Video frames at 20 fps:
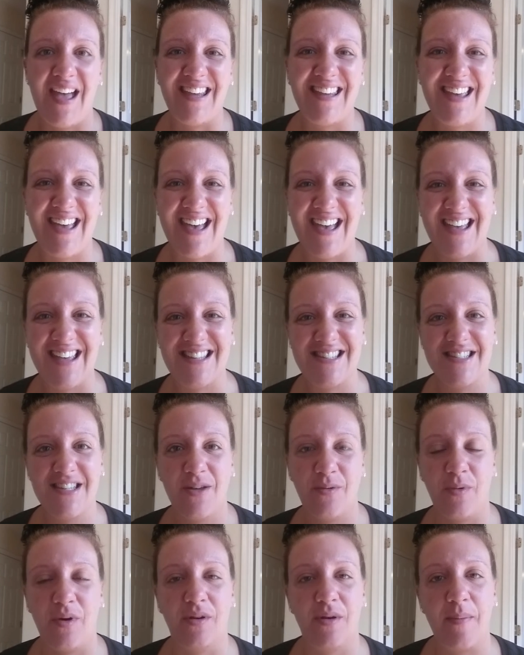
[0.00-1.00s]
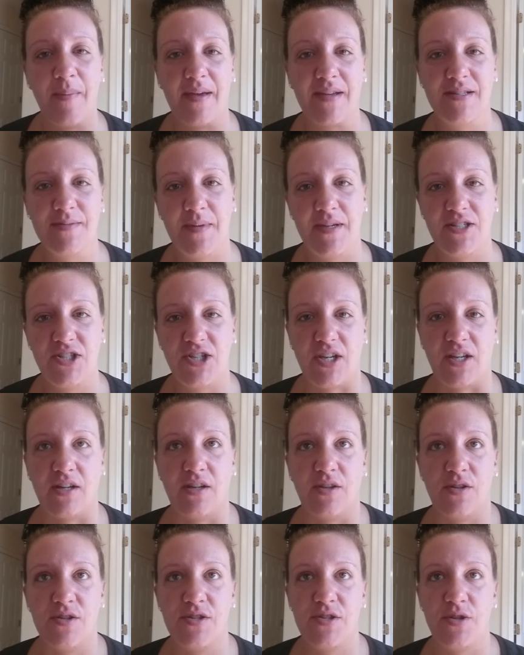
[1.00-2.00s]
Hi guys, welcome back to my
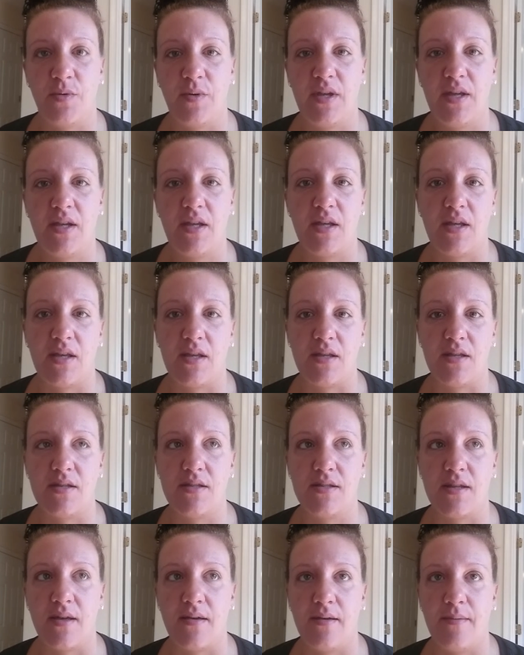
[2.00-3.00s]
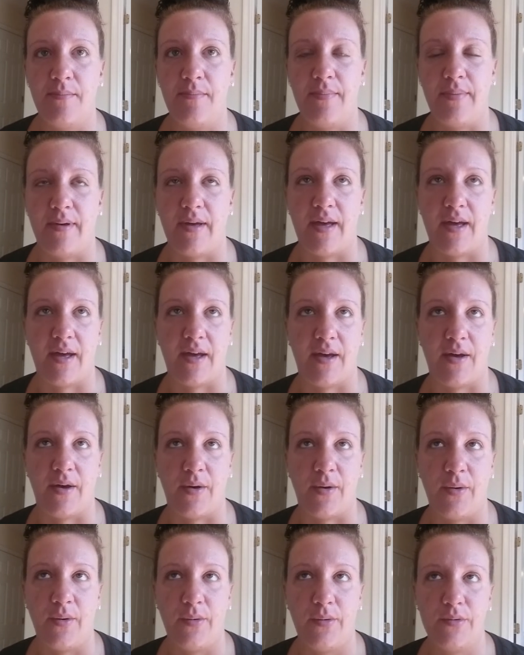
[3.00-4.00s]
channel. So it is
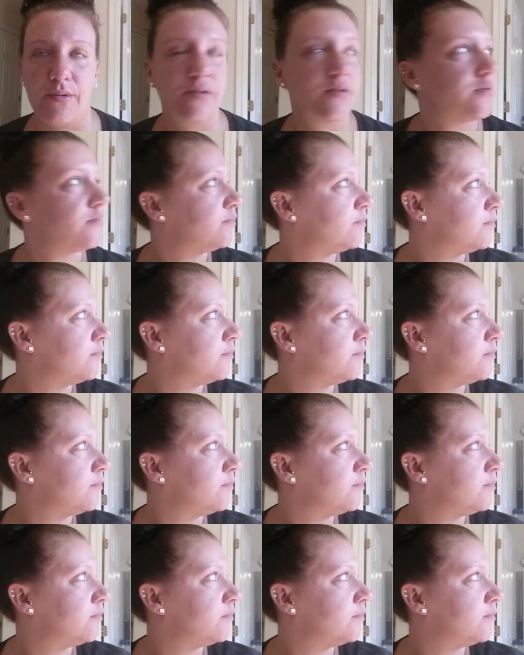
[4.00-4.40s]
about